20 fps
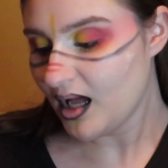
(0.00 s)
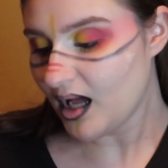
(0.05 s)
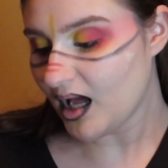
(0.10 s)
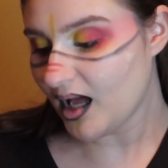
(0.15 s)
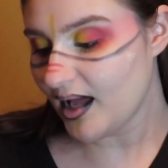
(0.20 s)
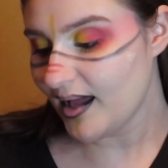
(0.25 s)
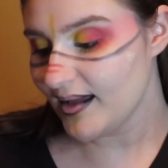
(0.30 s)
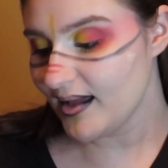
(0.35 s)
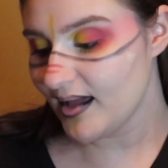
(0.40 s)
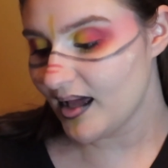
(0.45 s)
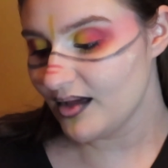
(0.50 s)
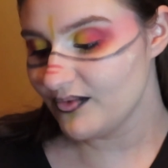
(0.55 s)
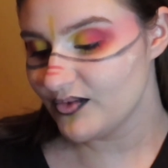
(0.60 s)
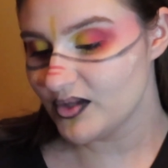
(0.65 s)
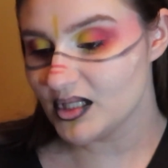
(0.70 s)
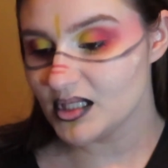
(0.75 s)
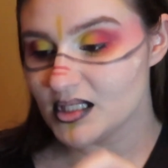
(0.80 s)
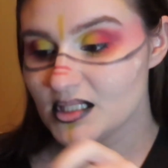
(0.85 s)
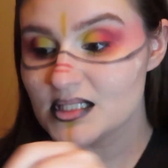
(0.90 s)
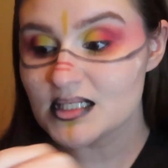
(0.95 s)
I have
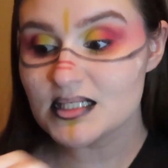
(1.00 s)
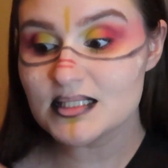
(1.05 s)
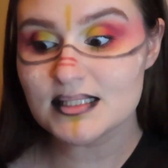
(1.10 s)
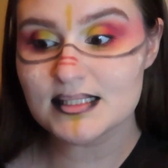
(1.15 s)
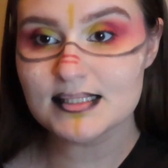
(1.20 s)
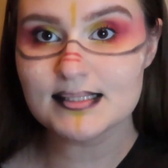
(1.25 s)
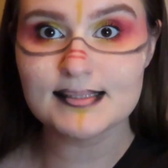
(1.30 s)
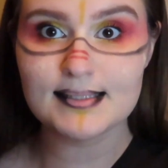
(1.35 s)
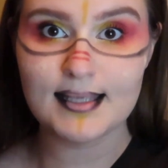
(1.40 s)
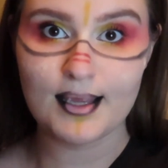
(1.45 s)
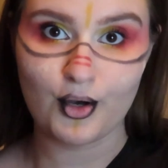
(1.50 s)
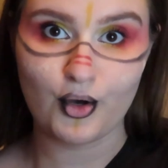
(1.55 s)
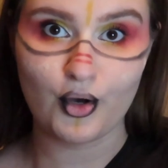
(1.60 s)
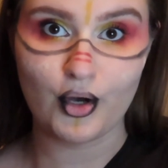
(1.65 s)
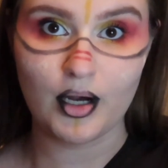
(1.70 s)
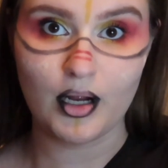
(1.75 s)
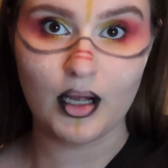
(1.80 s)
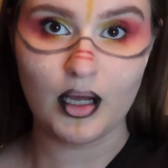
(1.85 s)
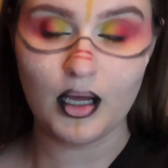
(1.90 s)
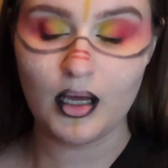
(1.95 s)
it in a
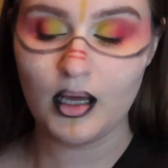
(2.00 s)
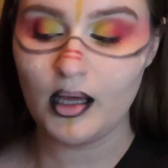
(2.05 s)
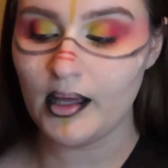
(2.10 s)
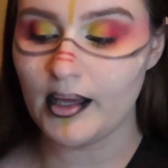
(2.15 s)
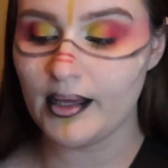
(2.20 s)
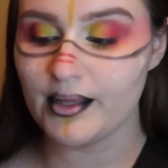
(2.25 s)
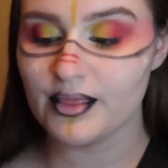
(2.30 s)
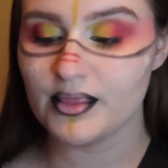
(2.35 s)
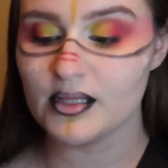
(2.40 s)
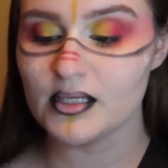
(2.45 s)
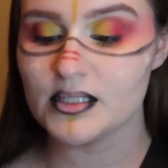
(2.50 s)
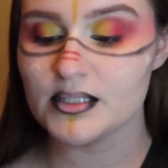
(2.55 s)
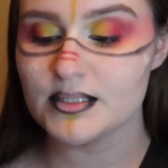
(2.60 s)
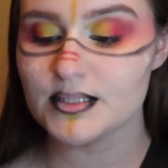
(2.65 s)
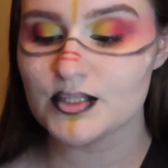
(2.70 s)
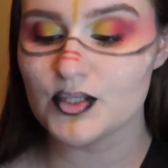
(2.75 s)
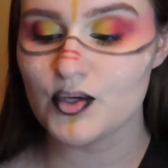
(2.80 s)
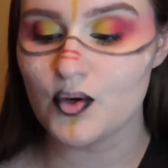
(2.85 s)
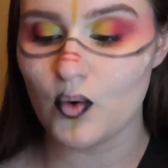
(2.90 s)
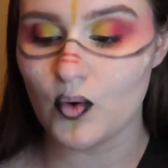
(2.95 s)
Sarah. I think
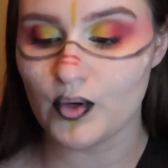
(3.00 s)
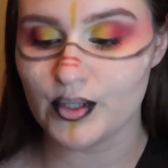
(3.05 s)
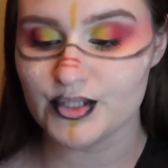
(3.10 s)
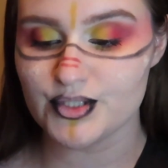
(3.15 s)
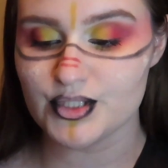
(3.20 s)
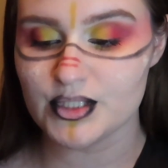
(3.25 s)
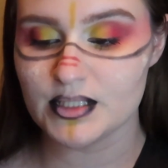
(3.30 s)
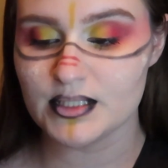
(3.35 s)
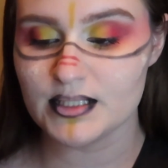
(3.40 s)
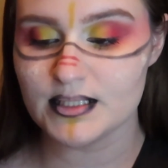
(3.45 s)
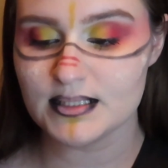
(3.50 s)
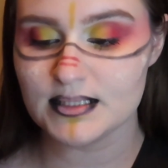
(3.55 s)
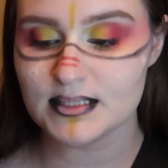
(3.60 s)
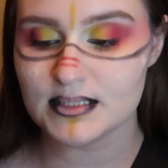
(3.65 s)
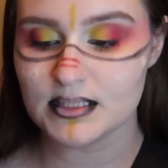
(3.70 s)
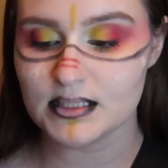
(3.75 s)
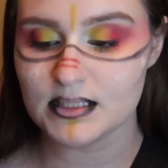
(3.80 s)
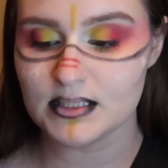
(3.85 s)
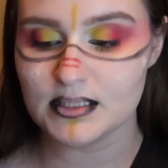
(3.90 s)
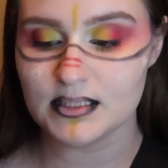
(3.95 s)
it's gorgeous.
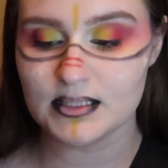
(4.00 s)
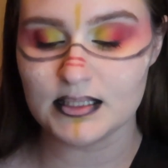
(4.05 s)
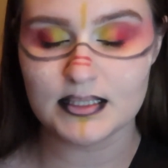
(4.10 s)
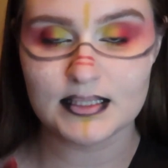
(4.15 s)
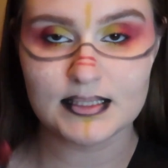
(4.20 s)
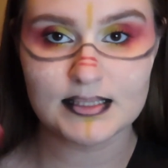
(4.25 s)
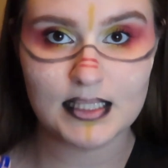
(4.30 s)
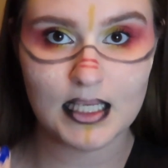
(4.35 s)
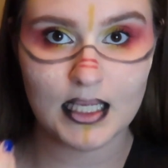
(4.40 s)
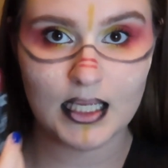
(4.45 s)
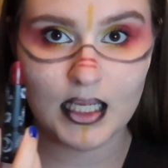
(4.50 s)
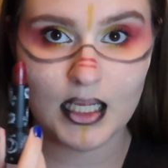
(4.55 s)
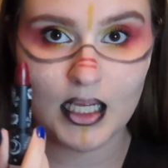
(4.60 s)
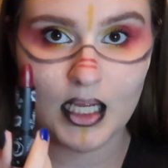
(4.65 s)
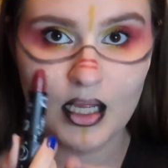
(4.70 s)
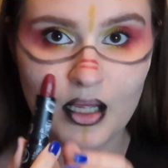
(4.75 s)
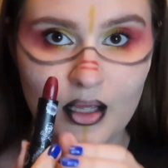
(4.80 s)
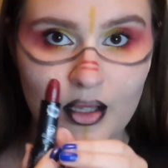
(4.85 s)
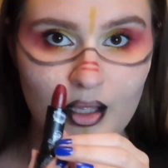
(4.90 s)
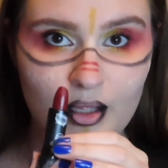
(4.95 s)
It is
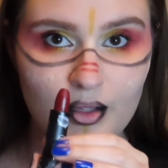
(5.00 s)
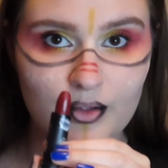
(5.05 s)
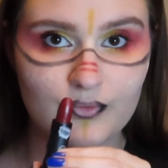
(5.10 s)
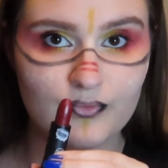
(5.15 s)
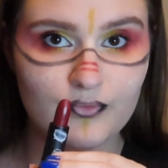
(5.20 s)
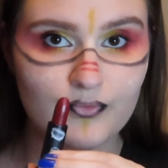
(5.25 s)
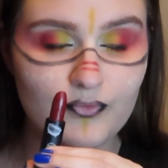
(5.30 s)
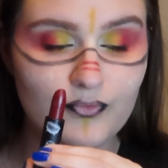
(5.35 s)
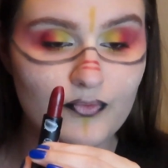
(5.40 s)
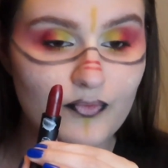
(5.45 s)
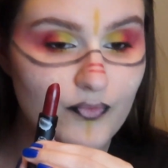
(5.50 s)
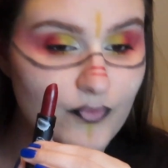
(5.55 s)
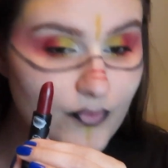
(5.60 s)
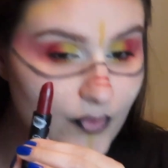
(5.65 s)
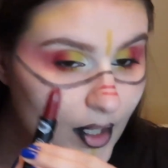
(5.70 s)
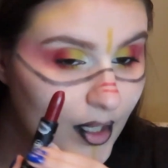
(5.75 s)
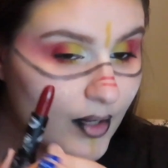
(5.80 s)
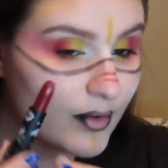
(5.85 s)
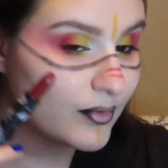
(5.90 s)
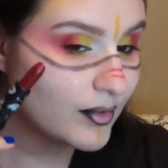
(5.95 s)
a
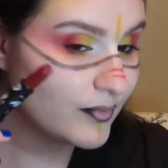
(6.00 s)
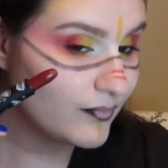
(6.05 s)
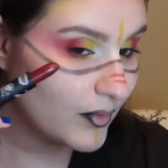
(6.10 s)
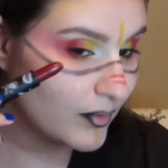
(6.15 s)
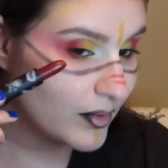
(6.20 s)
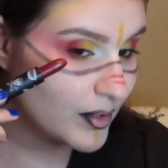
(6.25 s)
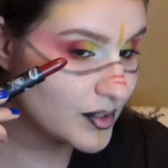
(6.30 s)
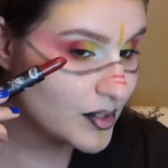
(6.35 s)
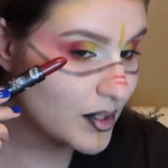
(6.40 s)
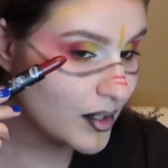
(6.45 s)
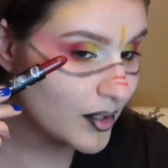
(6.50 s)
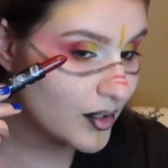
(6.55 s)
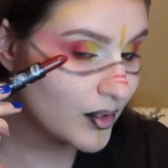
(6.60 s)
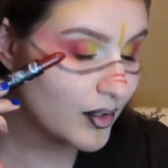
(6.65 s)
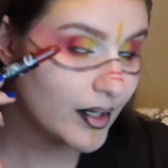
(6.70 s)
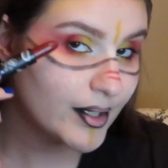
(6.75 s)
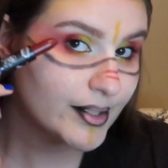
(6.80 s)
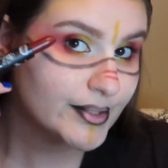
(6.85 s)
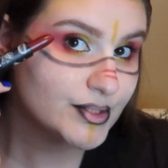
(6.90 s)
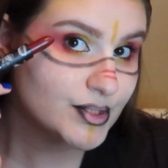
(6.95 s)
very dark
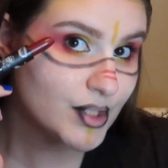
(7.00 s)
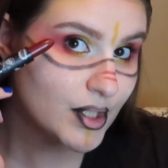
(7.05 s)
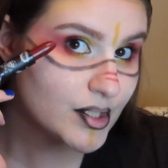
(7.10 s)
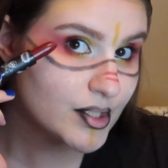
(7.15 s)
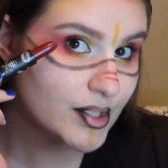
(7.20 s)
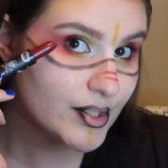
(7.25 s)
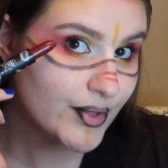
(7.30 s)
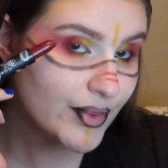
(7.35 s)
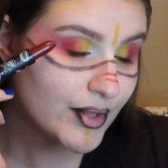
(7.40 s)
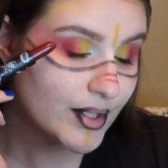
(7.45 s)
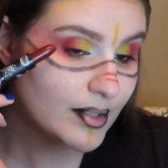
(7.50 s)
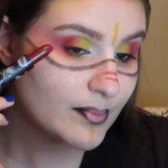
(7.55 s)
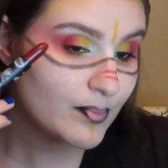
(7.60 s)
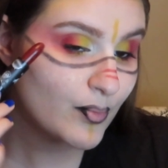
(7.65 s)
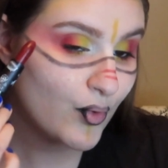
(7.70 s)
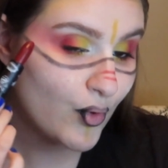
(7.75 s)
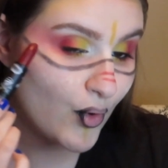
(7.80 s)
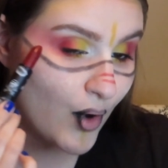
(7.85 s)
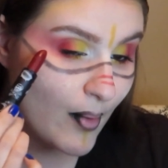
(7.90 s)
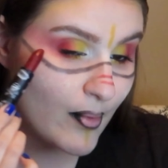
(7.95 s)
red, darker than
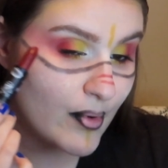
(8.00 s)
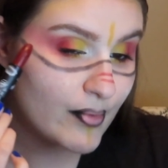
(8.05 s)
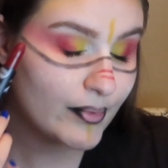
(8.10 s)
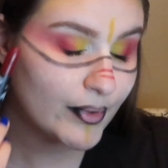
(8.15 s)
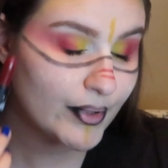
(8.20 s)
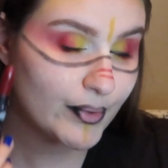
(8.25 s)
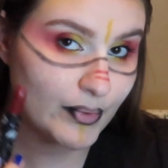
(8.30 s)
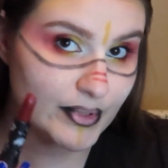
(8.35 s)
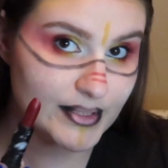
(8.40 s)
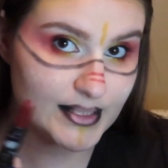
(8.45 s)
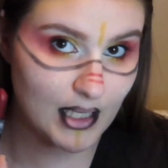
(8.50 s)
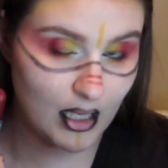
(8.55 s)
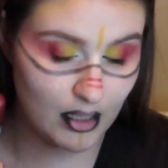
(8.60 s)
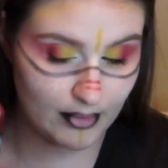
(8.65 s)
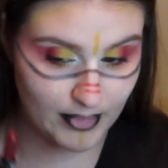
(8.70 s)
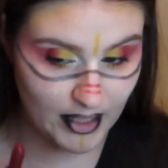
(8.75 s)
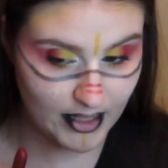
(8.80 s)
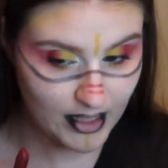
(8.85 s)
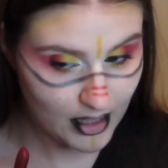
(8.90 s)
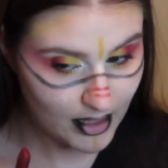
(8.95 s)
probably what's on
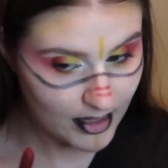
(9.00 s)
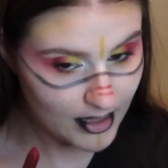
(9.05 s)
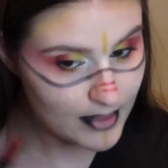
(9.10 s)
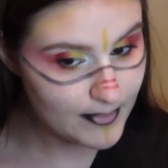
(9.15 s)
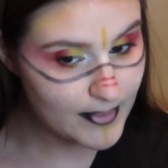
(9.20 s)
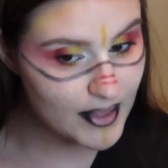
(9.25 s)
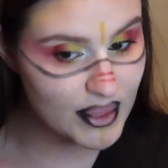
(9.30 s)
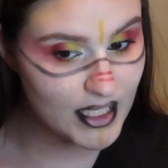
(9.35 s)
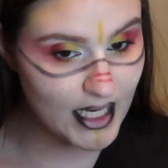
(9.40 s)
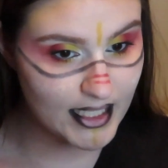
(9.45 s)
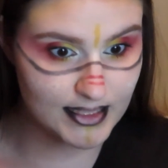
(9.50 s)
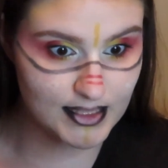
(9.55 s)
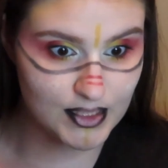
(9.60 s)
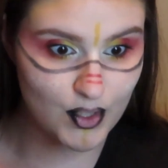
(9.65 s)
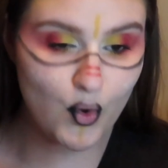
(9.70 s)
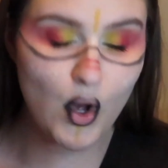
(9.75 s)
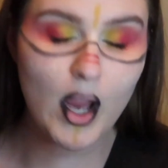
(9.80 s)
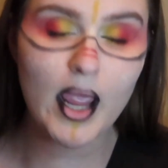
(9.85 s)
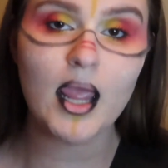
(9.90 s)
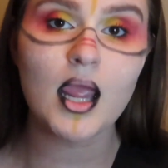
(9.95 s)
my eye, but that's
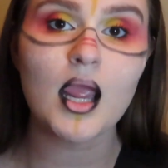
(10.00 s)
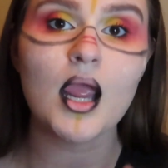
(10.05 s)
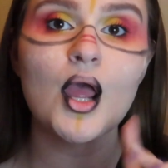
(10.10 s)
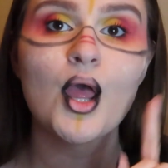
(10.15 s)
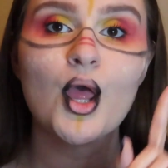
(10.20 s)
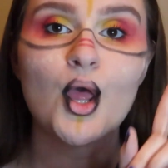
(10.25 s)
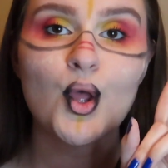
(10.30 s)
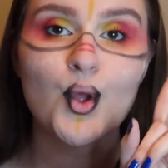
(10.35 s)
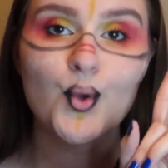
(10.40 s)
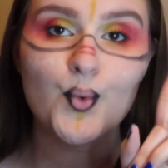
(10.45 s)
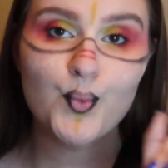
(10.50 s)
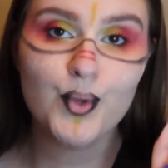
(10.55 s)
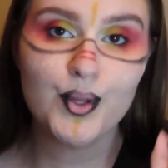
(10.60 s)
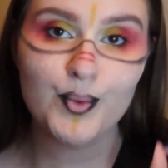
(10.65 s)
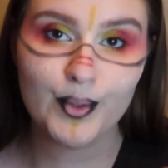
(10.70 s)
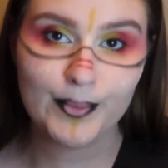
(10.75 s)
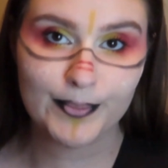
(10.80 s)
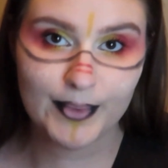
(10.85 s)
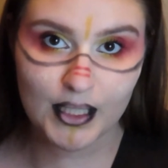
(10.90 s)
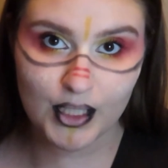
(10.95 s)
okay. We
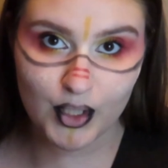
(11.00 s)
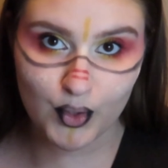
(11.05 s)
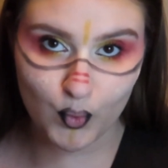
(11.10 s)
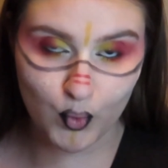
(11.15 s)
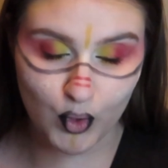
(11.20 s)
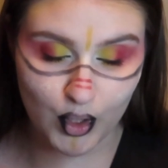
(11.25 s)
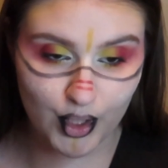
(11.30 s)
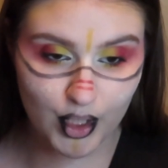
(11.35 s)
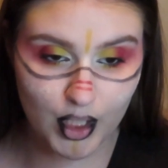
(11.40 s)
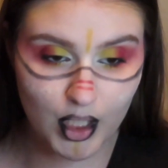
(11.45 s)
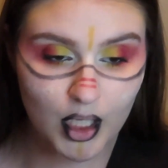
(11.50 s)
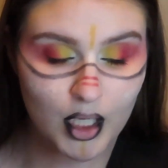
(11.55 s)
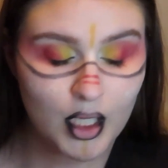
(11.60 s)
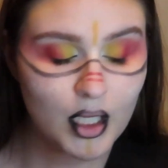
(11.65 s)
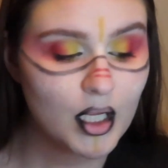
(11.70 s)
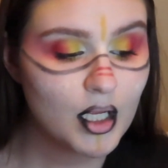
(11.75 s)
will make it work.